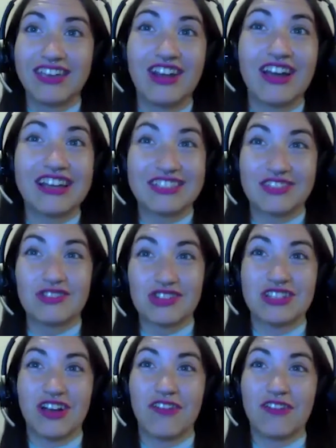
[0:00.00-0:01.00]
you know, excuse
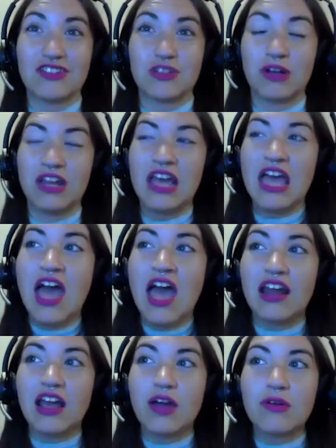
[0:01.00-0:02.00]
yourself as you would.
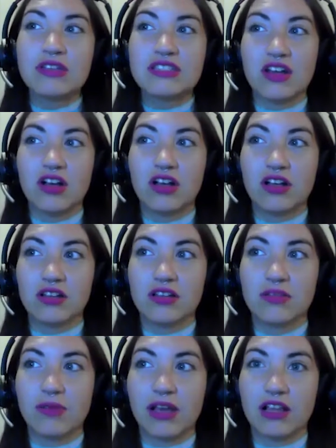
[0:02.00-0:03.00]
And I always tell
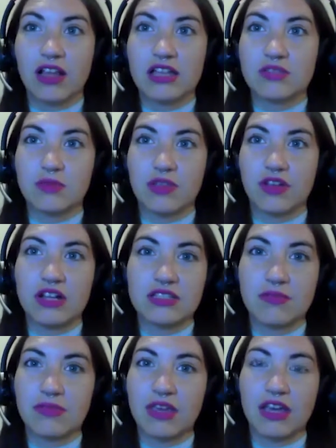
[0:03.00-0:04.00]
my clients whether it's
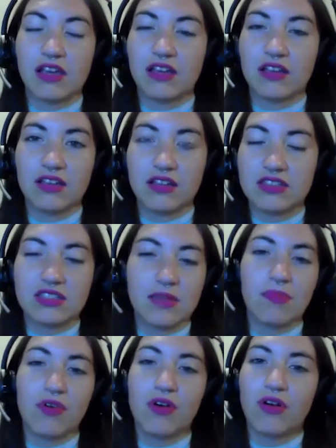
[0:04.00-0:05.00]
something
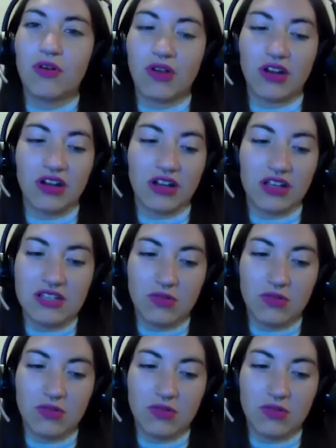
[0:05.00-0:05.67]
simple or